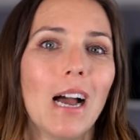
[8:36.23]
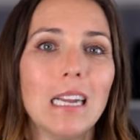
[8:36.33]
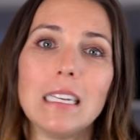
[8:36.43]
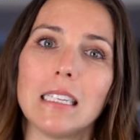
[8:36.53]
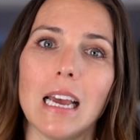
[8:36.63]
eye
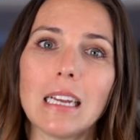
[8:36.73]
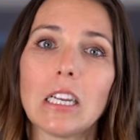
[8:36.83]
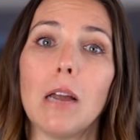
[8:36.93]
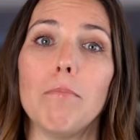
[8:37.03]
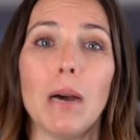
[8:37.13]
detect
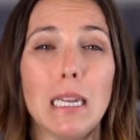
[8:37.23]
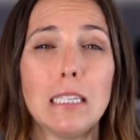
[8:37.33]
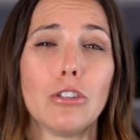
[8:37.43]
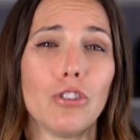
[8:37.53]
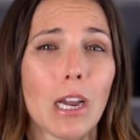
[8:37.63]
on
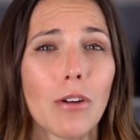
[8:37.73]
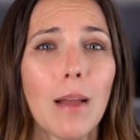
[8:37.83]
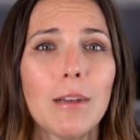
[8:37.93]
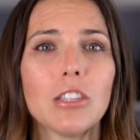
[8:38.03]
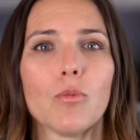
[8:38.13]
bunnies and
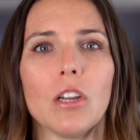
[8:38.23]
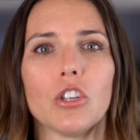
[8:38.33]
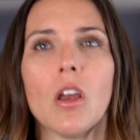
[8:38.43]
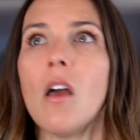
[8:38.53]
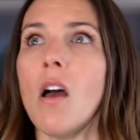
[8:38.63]
jackrabbits, which